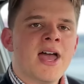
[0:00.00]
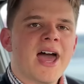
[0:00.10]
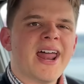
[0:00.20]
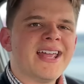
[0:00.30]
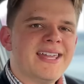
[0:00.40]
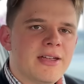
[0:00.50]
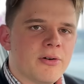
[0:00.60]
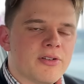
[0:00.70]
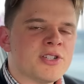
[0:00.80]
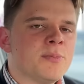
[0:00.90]
And I hear
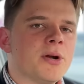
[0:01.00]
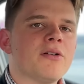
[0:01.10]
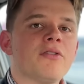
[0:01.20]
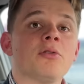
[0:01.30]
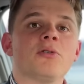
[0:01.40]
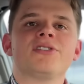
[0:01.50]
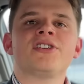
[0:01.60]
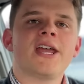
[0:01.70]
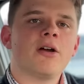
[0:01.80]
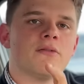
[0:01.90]
the Spirit of the Lord
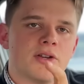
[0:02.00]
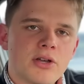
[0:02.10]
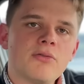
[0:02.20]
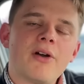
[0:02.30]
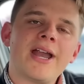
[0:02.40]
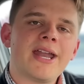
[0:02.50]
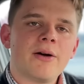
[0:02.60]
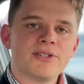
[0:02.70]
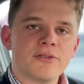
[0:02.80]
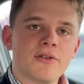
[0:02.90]
saying over you right now
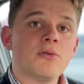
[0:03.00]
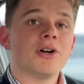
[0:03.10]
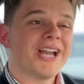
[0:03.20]
as a viewer,